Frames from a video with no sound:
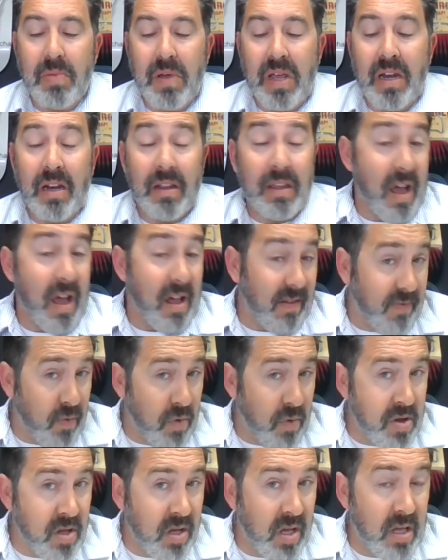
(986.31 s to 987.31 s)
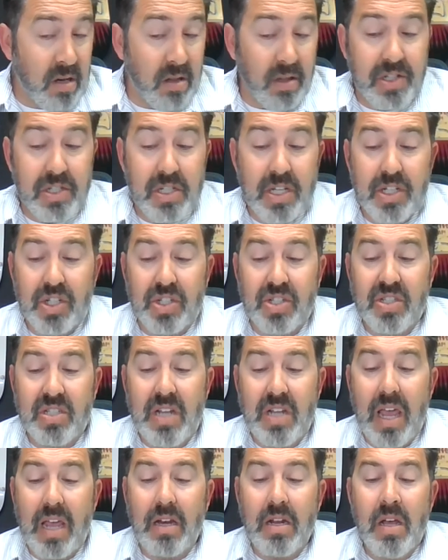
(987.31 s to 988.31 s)
being in California in a litigious
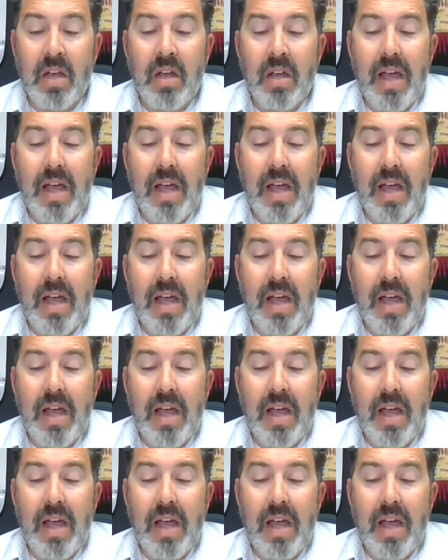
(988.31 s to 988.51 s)
state,